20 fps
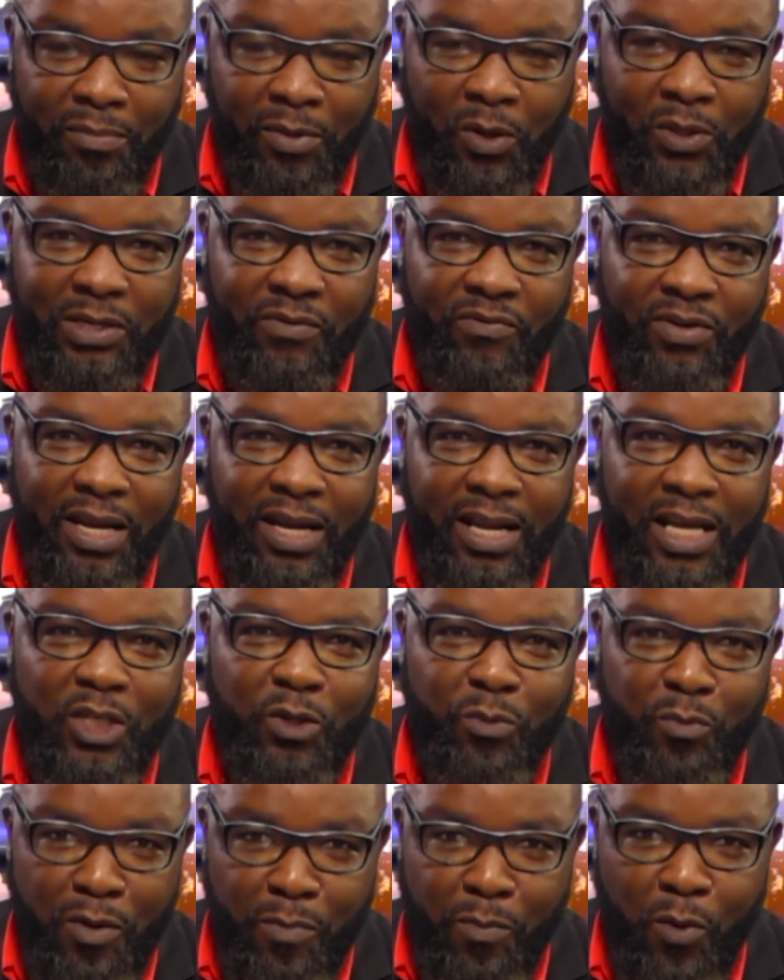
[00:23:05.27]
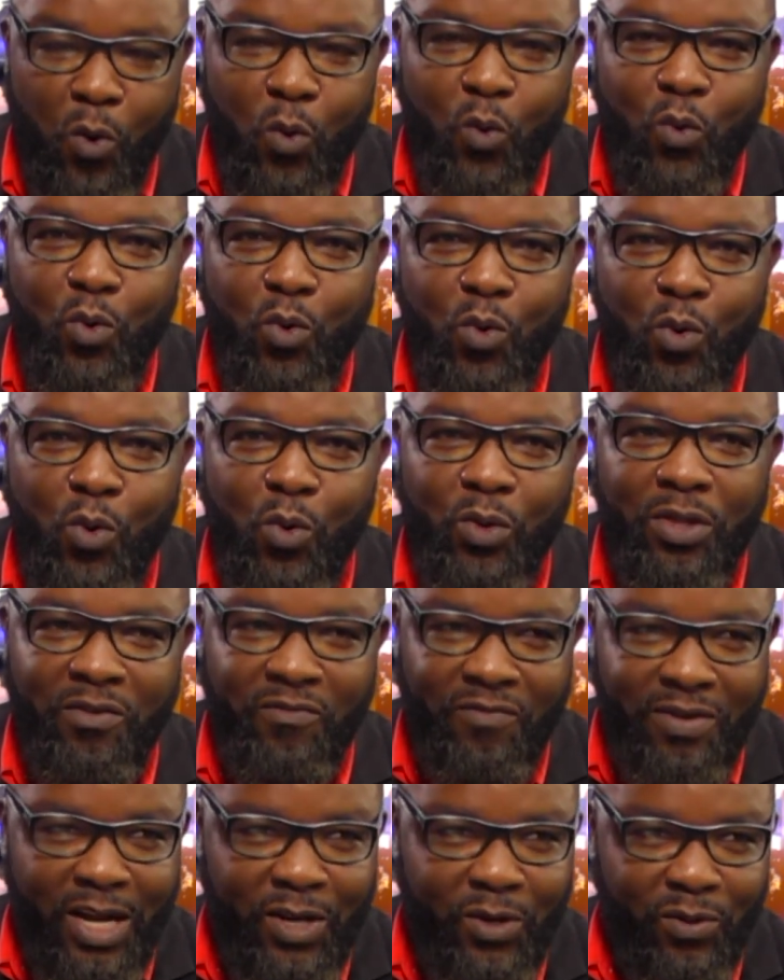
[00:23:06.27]
Because I've realized people who know
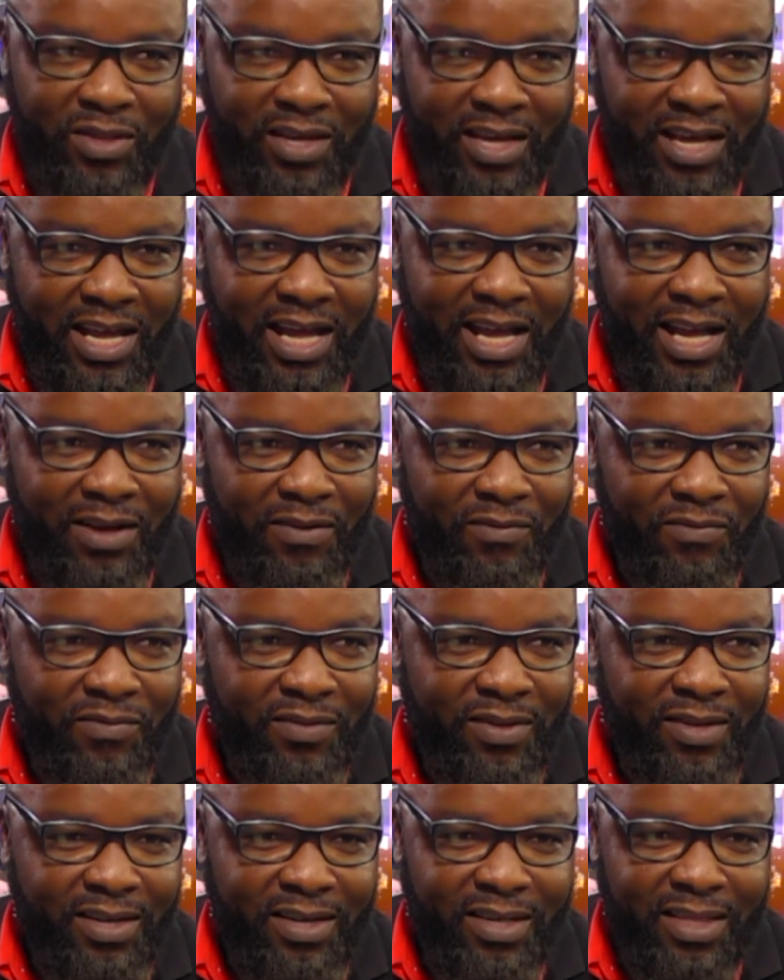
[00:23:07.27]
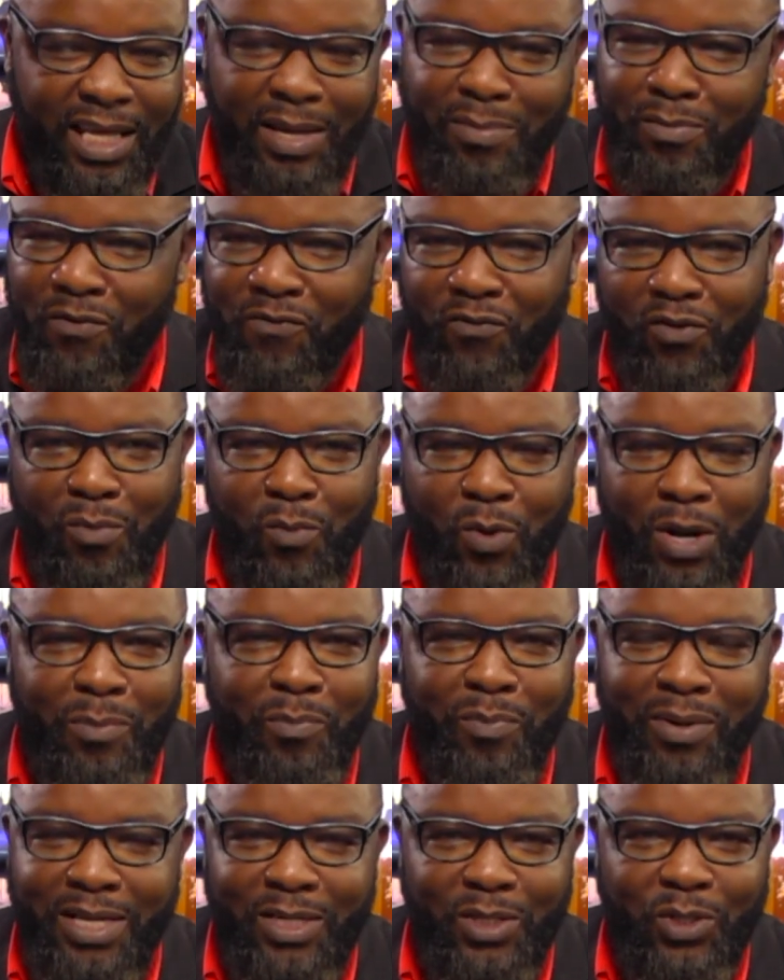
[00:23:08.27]
the value they have, they move from
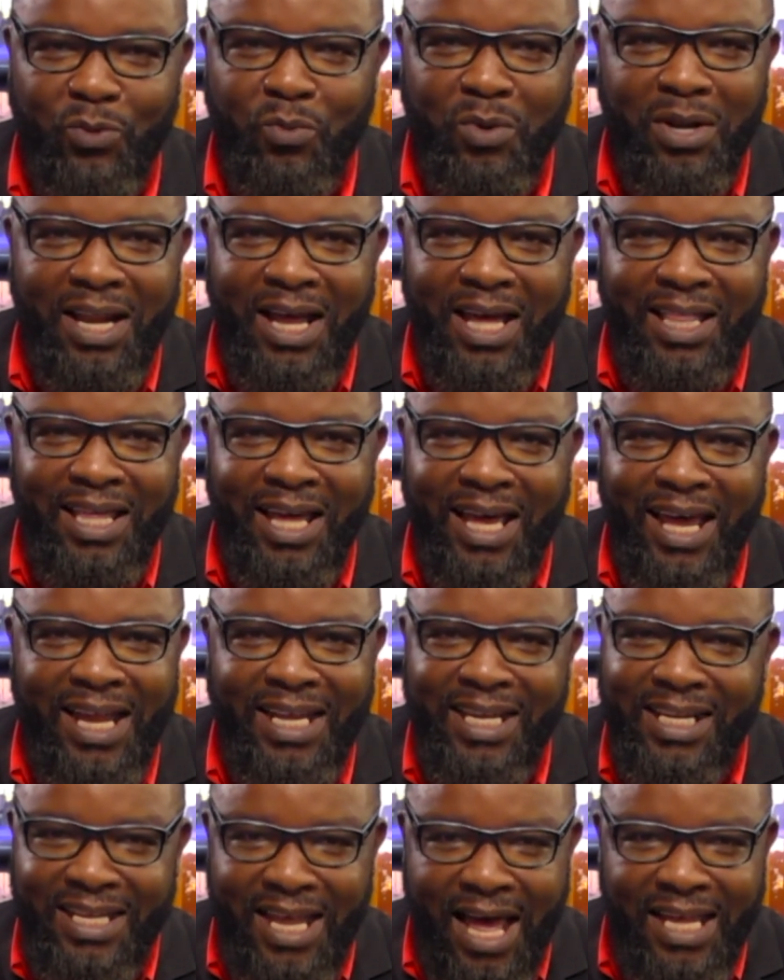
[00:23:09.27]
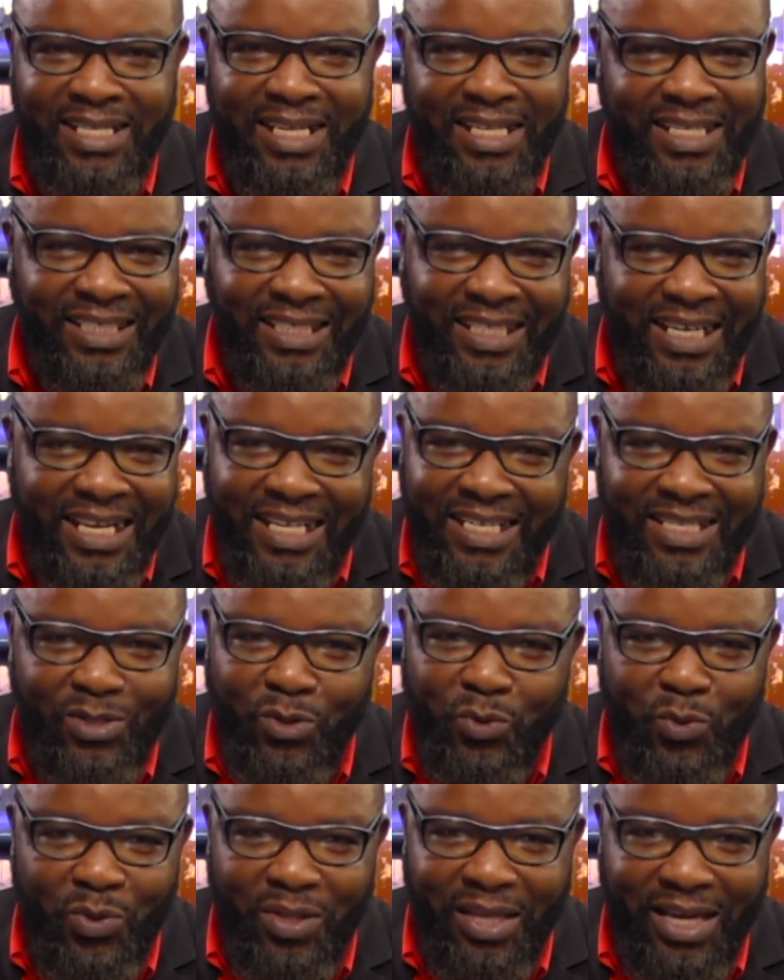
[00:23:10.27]
one place to another and it doesn't
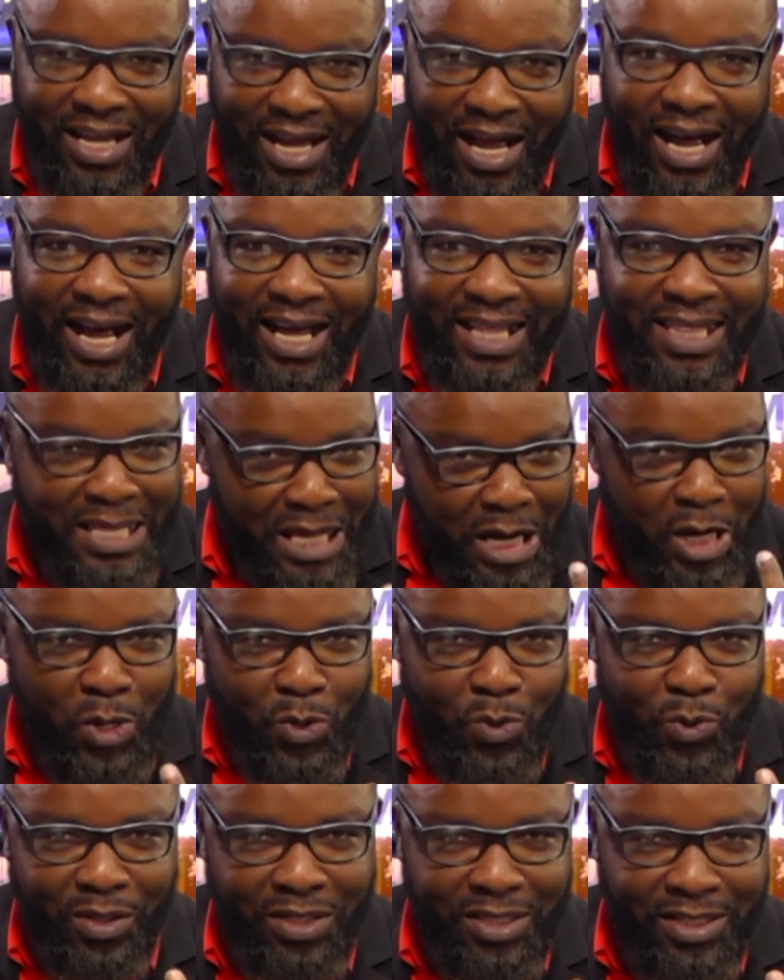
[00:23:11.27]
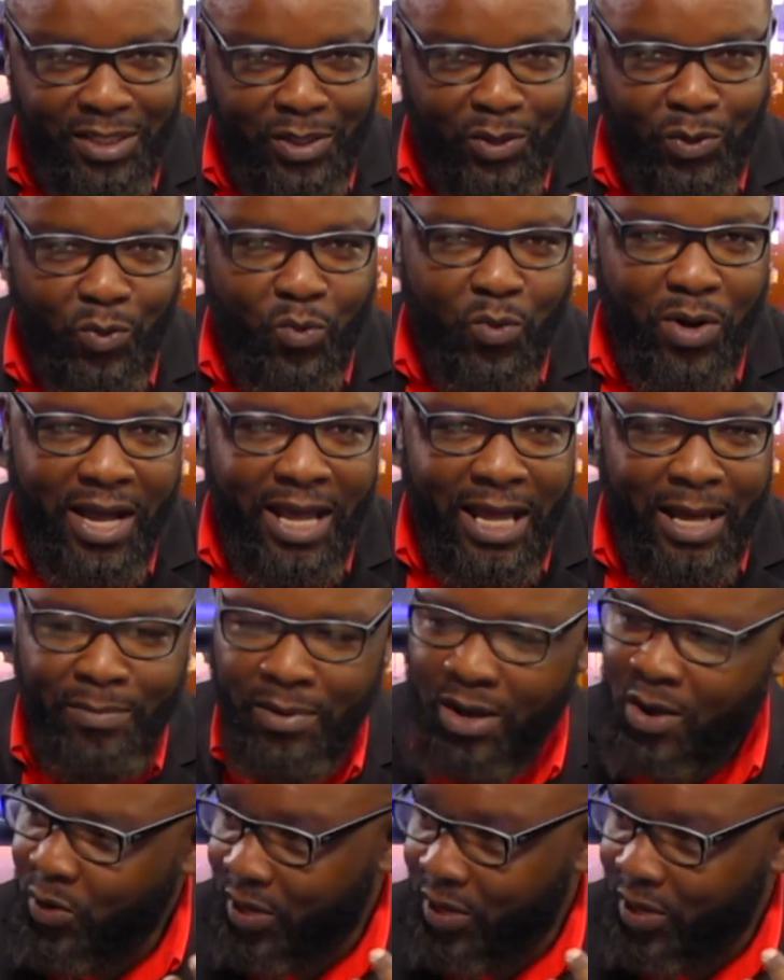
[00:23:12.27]
change who they are. They know this is who I am.